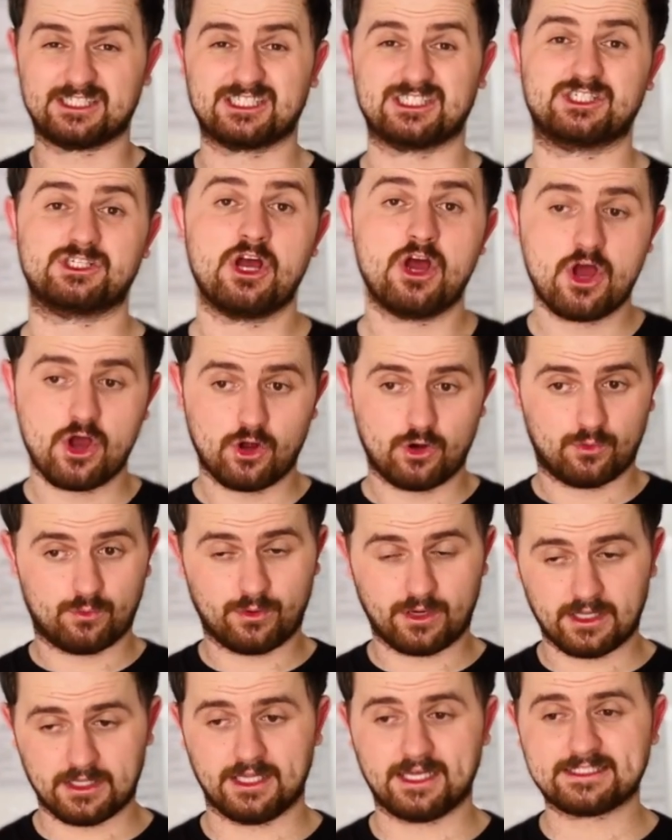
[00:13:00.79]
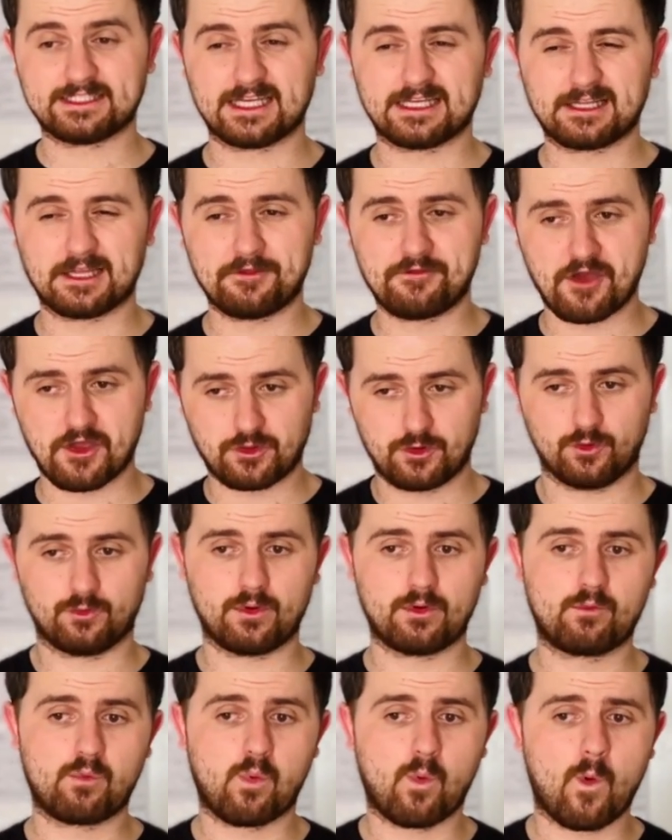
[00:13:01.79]
Because realistically, they do
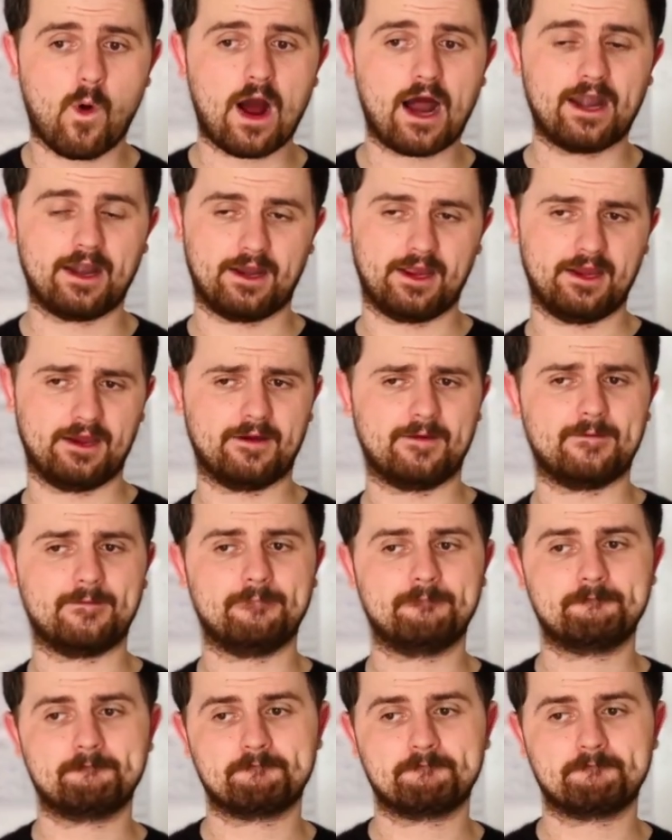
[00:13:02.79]
require, here in